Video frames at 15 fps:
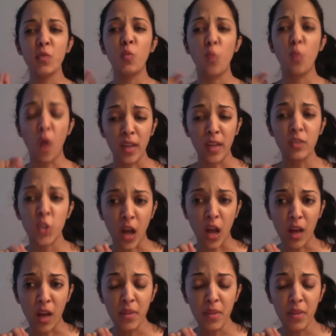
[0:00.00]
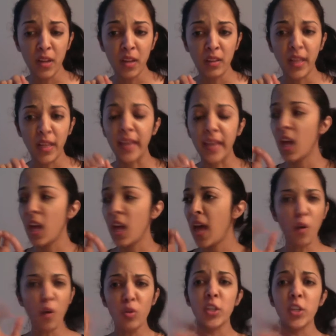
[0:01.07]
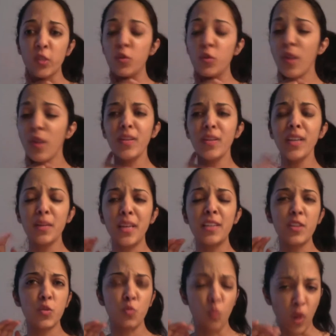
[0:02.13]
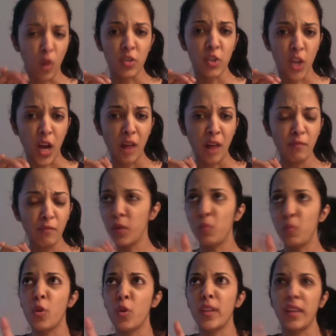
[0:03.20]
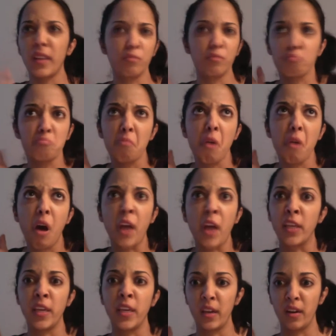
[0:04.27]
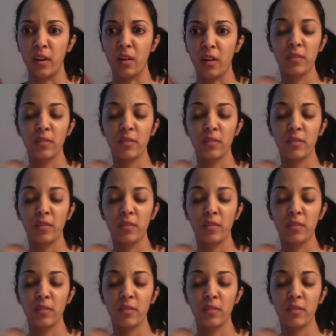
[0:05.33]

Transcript: to one job. Like, how old are you? You haven't committed to one job for more than like a year.